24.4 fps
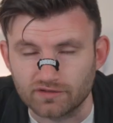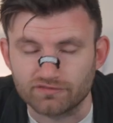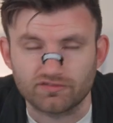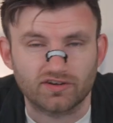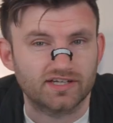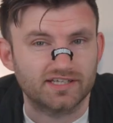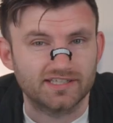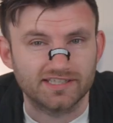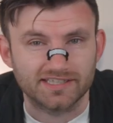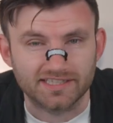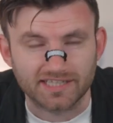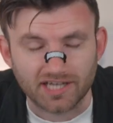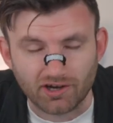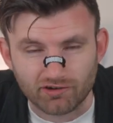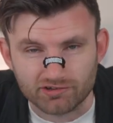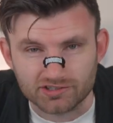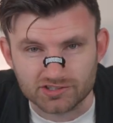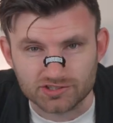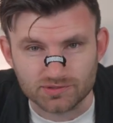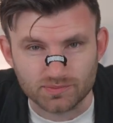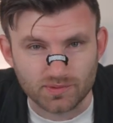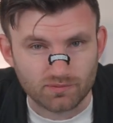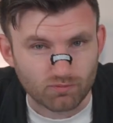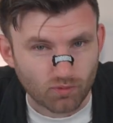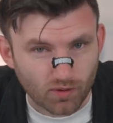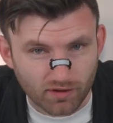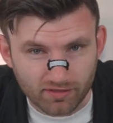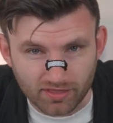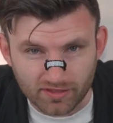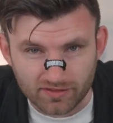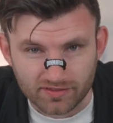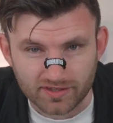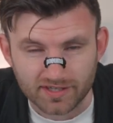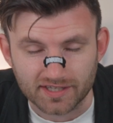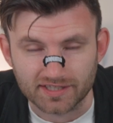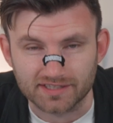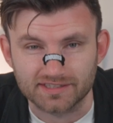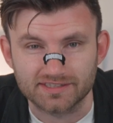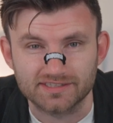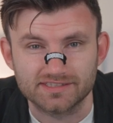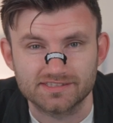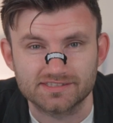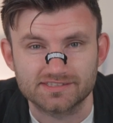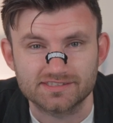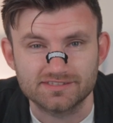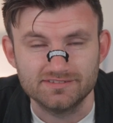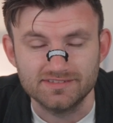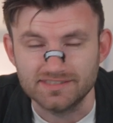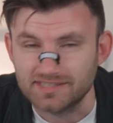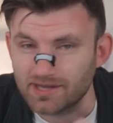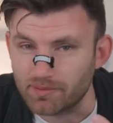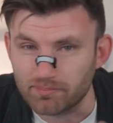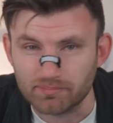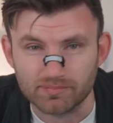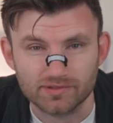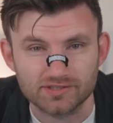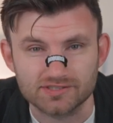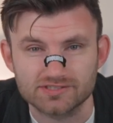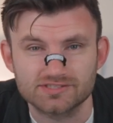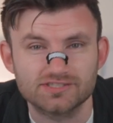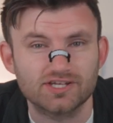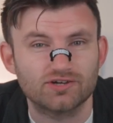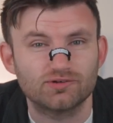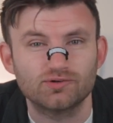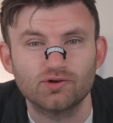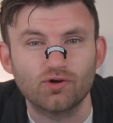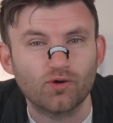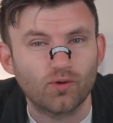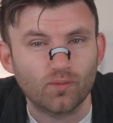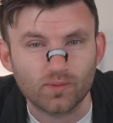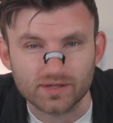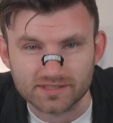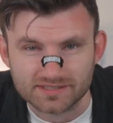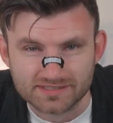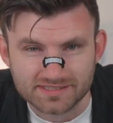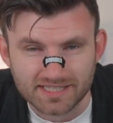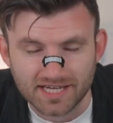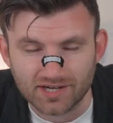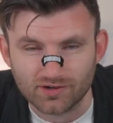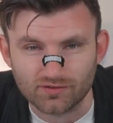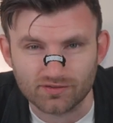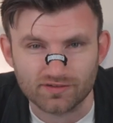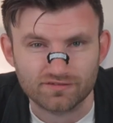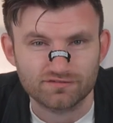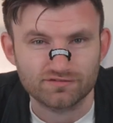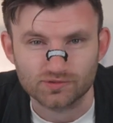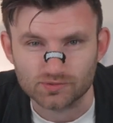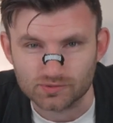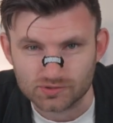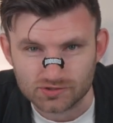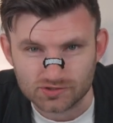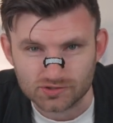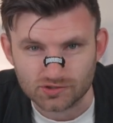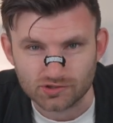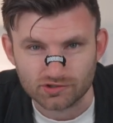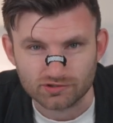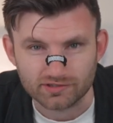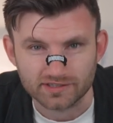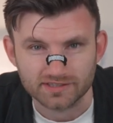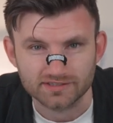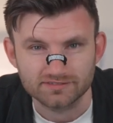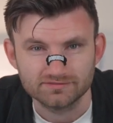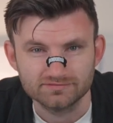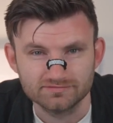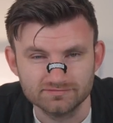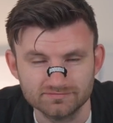if I can encourage you with one thing, is numbers don't always tell the full story.